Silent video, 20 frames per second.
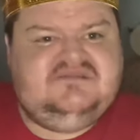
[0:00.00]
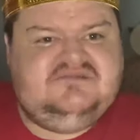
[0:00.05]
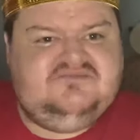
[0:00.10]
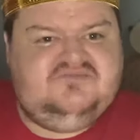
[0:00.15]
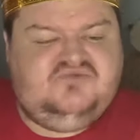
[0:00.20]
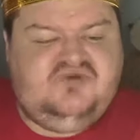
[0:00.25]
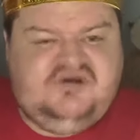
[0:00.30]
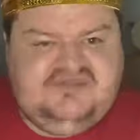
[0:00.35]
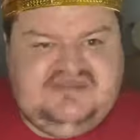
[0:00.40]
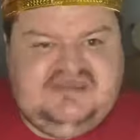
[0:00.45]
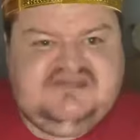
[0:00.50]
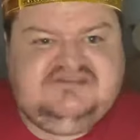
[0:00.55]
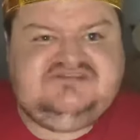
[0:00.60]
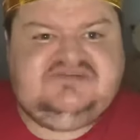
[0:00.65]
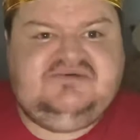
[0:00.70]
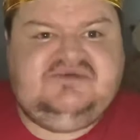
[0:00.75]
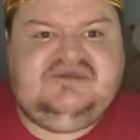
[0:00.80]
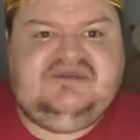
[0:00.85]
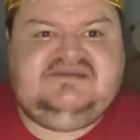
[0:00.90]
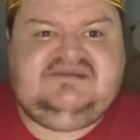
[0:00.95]
What they're
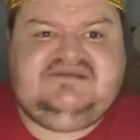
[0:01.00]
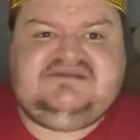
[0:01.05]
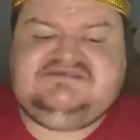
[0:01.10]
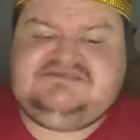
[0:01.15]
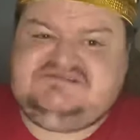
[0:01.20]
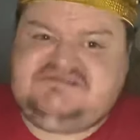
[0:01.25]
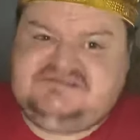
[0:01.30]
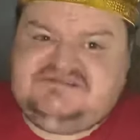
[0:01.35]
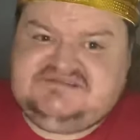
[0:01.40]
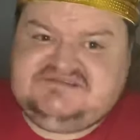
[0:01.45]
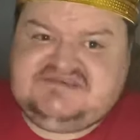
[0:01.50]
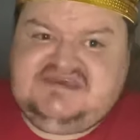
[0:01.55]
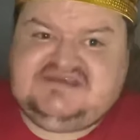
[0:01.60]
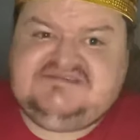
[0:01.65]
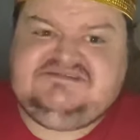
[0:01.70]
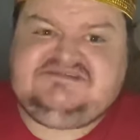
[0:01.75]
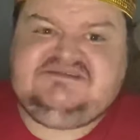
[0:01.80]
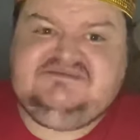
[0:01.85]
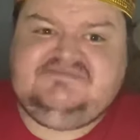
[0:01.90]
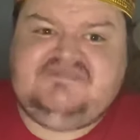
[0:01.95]
doing is
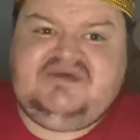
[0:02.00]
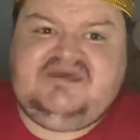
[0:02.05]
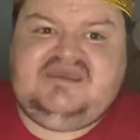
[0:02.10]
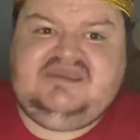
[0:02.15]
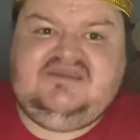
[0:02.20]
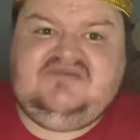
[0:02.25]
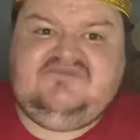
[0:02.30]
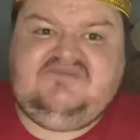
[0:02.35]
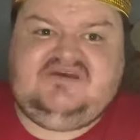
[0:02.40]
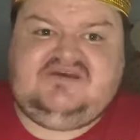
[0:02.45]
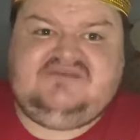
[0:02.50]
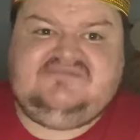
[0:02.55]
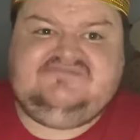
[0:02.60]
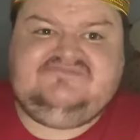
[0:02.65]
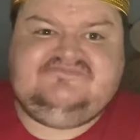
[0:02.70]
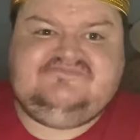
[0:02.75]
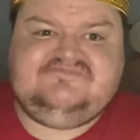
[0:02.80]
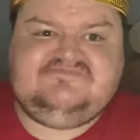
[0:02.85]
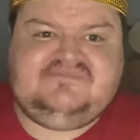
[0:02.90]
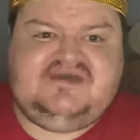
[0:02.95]
disgusting behaviour.
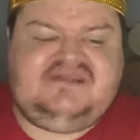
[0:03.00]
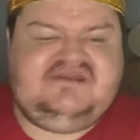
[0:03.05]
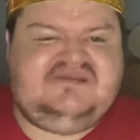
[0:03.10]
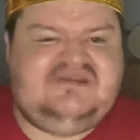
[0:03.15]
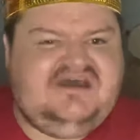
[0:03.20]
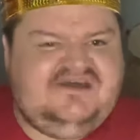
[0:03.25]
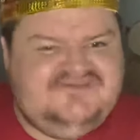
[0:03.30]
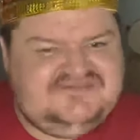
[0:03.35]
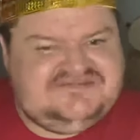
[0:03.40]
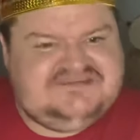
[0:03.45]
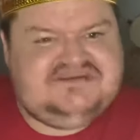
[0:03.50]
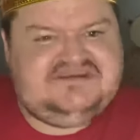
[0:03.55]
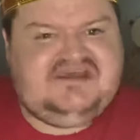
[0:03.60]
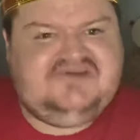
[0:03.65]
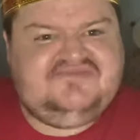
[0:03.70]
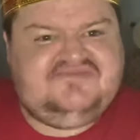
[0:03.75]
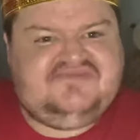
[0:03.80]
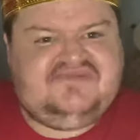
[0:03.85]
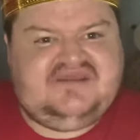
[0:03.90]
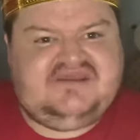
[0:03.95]
And enough's
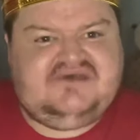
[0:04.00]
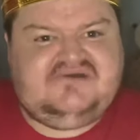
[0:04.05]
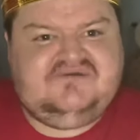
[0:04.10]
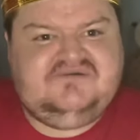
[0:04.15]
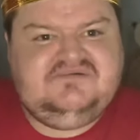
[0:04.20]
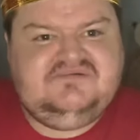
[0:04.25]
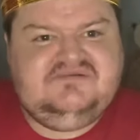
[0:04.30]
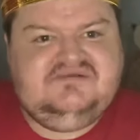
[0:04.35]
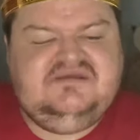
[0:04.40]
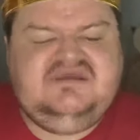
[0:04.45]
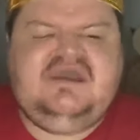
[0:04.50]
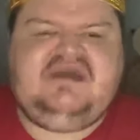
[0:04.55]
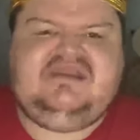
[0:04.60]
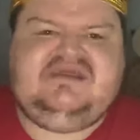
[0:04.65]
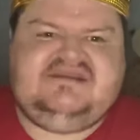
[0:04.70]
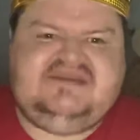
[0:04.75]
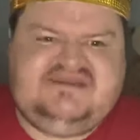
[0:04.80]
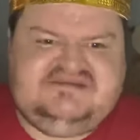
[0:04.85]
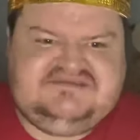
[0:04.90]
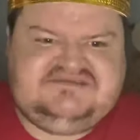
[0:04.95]
enough now, and
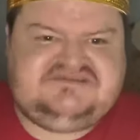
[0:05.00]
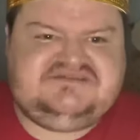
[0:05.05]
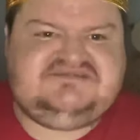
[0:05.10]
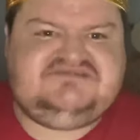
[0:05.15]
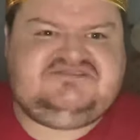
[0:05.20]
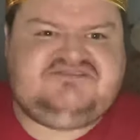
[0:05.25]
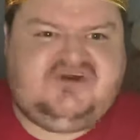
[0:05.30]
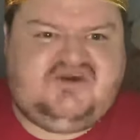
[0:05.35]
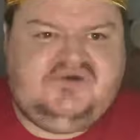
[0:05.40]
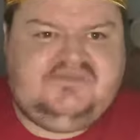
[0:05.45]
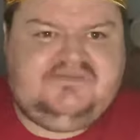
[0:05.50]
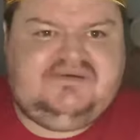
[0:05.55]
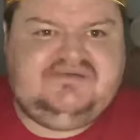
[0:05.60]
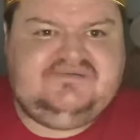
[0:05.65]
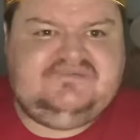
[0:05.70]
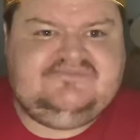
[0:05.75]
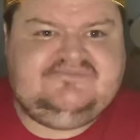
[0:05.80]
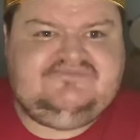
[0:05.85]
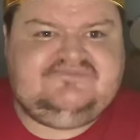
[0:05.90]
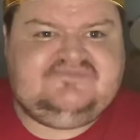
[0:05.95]
it needs to stop,
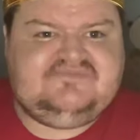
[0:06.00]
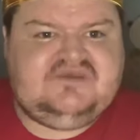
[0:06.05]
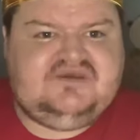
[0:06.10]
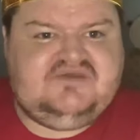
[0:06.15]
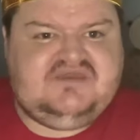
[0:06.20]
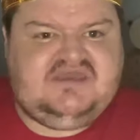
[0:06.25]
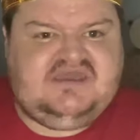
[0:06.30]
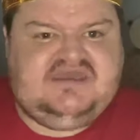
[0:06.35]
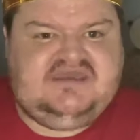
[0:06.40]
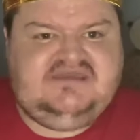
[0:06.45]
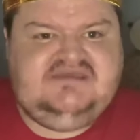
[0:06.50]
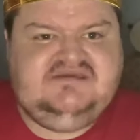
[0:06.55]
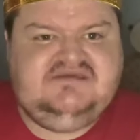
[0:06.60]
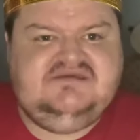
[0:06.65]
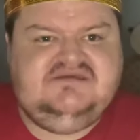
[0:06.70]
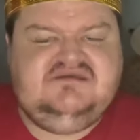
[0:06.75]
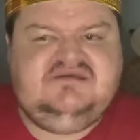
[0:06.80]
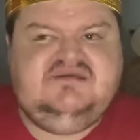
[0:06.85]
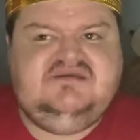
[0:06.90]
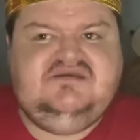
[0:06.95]
okay?
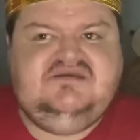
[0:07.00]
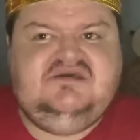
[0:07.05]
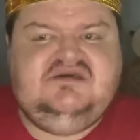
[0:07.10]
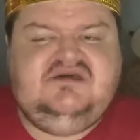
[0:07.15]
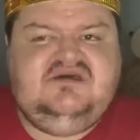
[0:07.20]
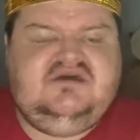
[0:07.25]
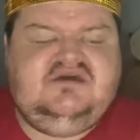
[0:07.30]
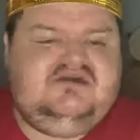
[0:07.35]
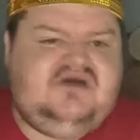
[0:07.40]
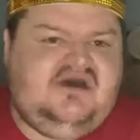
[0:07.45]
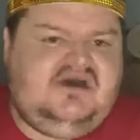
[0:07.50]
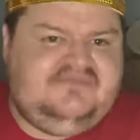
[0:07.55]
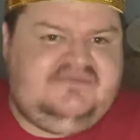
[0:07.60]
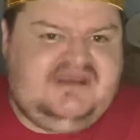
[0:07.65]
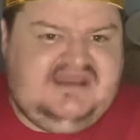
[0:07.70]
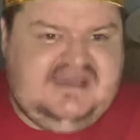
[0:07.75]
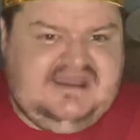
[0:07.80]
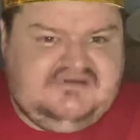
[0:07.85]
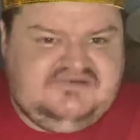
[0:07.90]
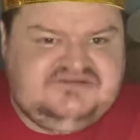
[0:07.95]
I'm
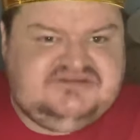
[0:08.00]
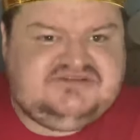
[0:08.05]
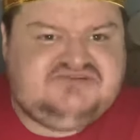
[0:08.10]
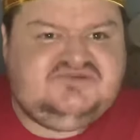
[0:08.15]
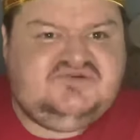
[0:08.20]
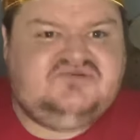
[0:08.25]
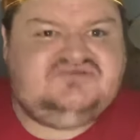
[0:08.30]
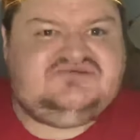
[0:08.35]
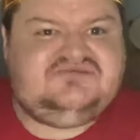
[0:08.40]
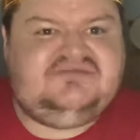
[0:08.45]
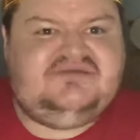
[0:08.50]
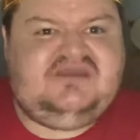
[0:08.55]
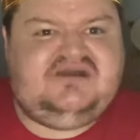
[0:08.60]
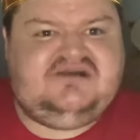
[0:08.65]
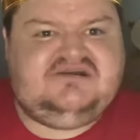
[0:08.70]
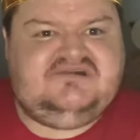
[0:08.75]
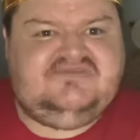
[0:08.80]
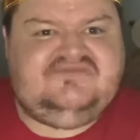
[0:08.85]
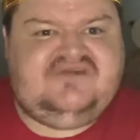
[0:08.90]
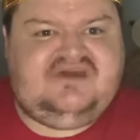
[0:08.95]
allowed to talk to my
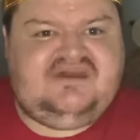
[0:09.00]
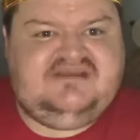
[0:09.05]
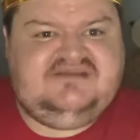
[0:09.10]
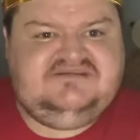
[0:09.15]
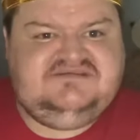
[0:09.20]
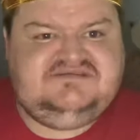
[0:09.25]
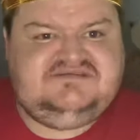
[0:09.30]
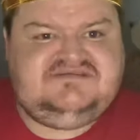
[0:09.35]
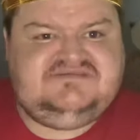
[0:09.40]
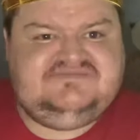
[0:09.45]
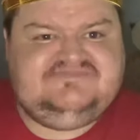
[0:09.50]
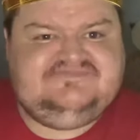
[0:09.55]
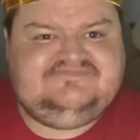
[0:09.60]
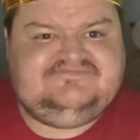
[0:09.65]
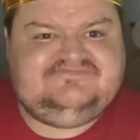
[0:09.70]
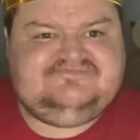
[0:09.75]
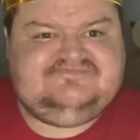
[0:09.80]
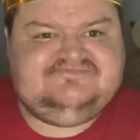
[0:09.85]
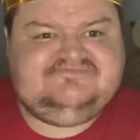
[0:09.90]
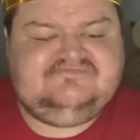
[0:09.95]
younger fans.
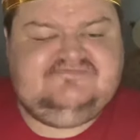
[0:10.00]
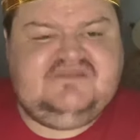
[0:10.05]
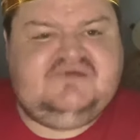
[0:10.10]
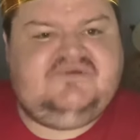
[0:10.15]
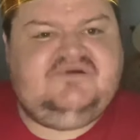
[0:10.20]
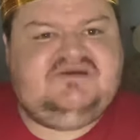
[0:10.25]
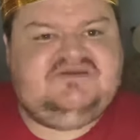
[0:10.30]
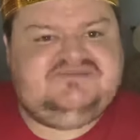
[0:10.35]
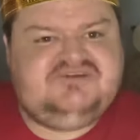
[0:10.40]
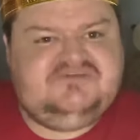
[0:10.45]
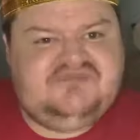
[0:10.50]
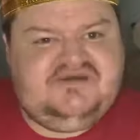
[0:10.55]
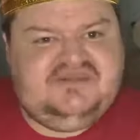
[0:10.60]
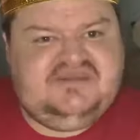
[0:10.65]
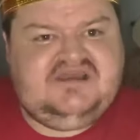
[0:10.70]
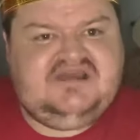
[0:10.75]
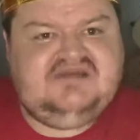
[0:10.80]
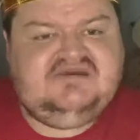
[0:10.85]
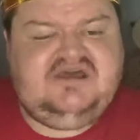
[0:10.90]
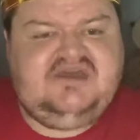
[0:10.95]
Now, when I do my
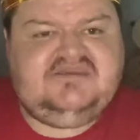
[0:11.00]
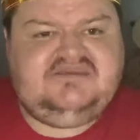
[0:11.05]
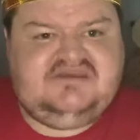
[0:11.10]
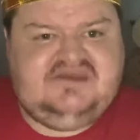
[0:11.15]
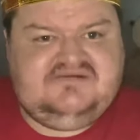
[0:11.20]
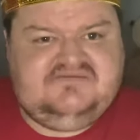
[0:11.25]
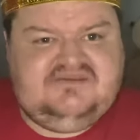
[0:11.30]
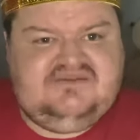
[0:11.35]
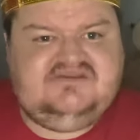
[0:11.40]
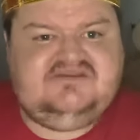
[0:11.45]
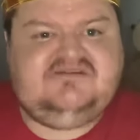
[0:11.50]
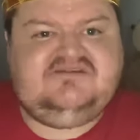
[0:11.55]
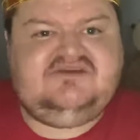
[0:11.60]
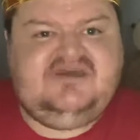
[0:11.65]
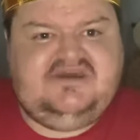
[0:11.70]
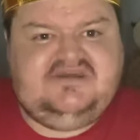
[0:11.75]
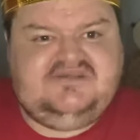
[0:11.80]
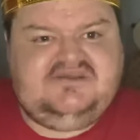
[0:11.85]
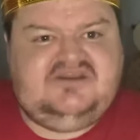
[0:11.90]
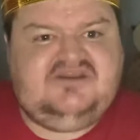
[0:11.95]

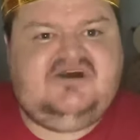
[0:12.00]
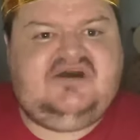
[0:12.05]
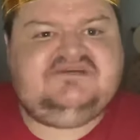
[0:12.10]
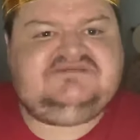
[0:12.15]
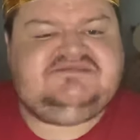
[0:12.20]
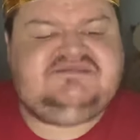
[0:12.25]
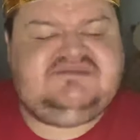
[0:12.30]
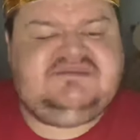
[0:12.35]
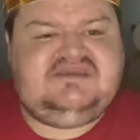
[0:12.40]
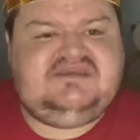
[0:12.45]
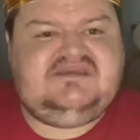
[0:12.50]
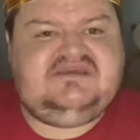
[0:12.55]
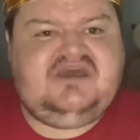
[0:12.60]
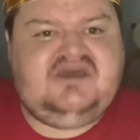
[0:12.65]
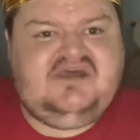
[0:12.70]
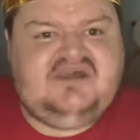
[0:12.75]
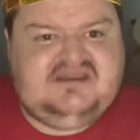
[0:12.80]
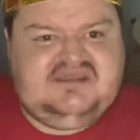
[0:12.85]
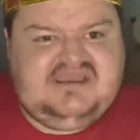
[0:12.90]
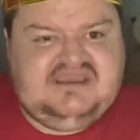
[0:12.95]
the lives in the
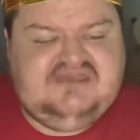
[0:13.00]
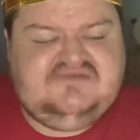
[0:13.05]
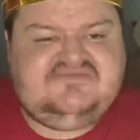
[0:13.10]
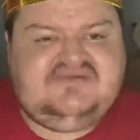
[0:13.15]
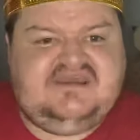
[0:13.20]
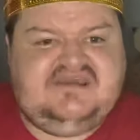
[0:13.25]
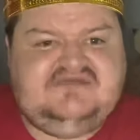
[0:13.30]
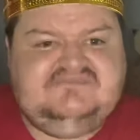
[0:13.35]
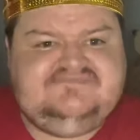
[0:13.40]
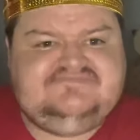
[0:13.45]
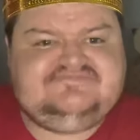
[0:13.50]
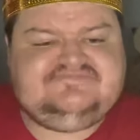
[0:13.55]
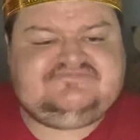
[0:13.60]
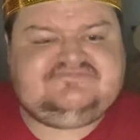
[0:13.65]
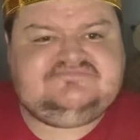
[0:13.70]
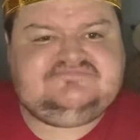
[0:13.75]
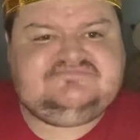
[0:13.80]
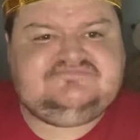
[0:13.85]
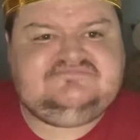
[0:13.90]
early evening,